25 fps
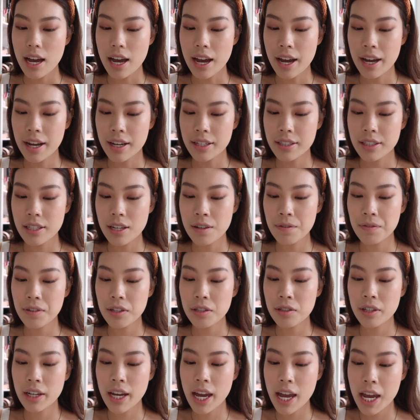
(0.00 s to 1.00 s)
and if
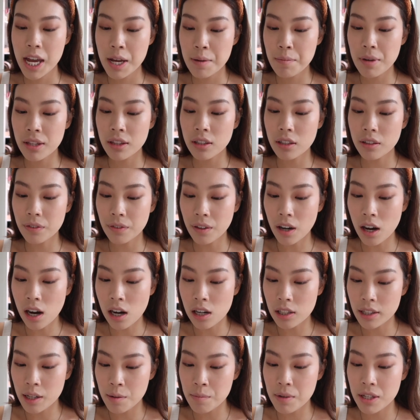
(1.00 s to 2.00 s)
you came in the
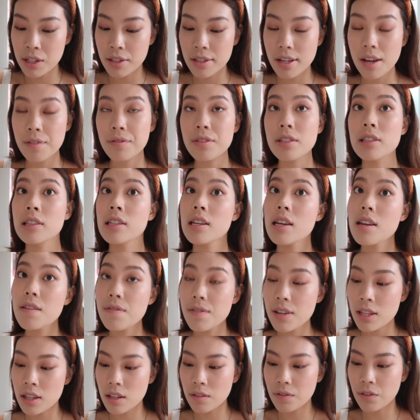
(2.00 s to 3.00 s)
fall, that means you have to
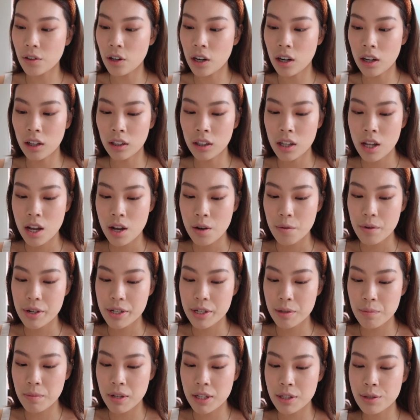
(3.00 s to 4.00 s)
leave in the fall,
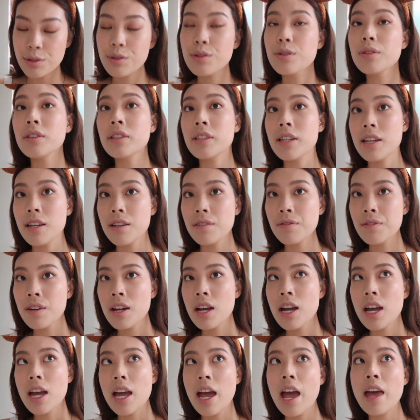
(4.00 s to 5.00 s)
which means you leave
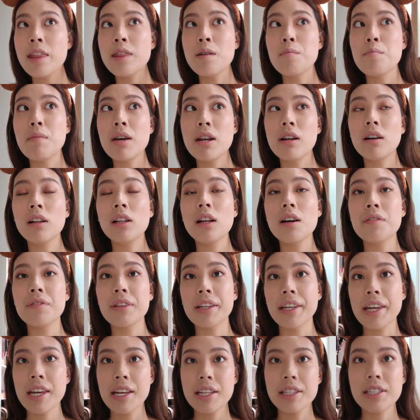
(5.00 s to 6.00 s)
in the middle of
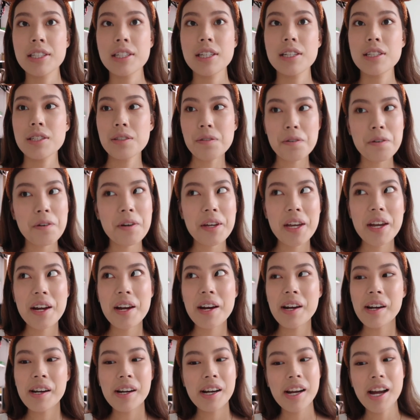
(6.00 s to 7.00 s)
the kids' school
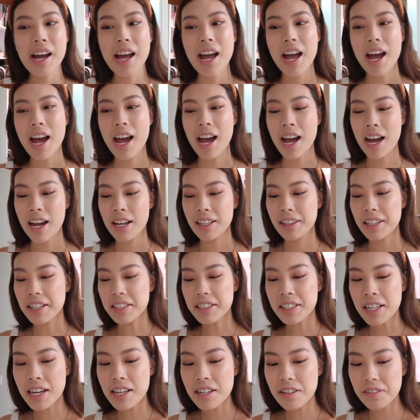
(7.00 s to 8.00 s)
year, and
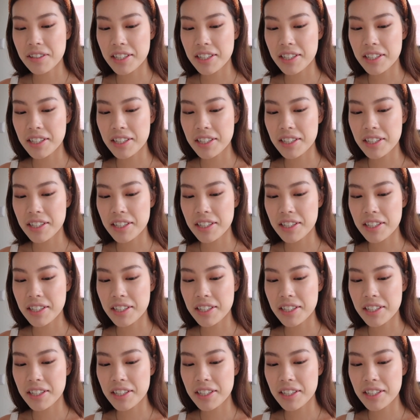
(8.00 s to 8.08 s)
that's kind